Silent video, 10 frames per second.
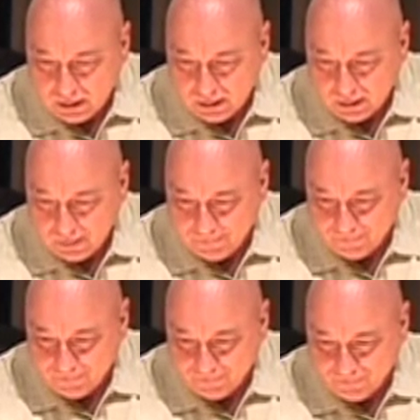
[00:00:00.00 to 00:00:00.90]
You know,
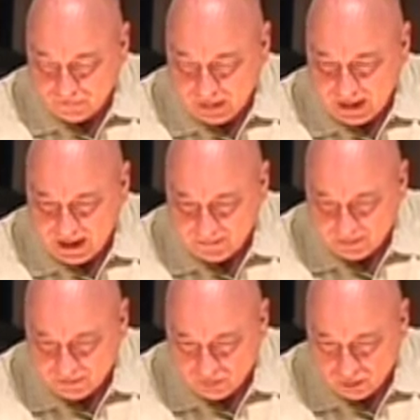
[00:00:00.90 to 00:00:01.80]
I
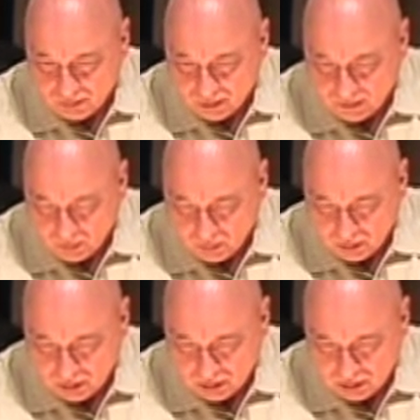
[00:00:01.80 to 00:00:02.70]
performed number
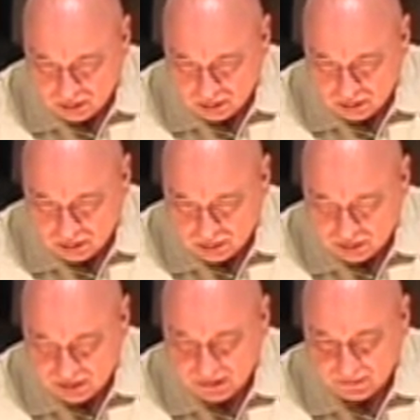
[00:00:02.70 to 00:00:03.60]
one
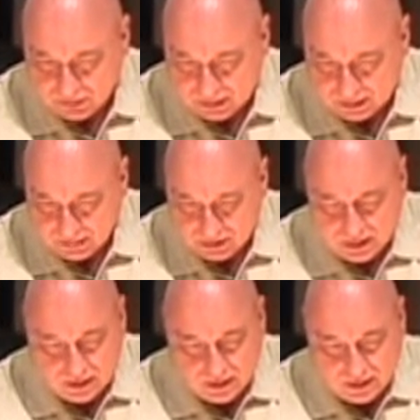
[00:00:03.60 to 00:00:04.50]
several times.
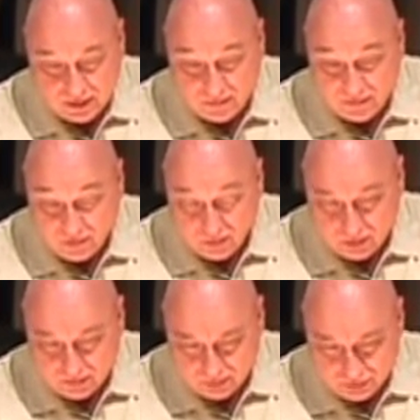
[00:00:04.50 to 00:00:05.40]
I performed
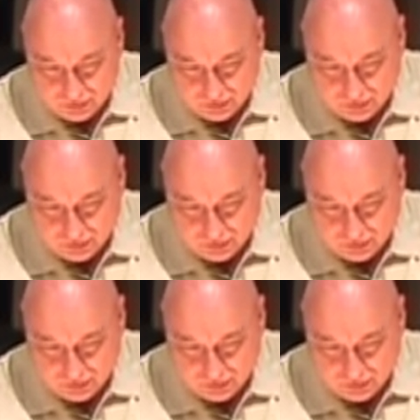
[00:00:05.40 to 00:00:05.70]
number two